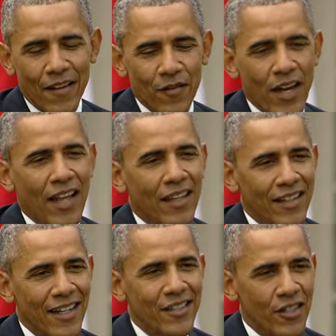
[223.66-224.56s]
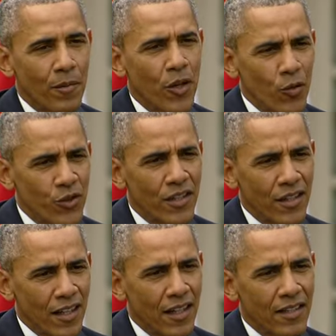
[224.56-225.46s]
validate some notion
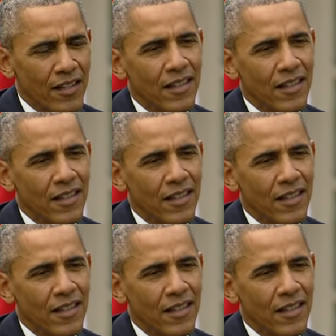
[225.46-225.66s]
that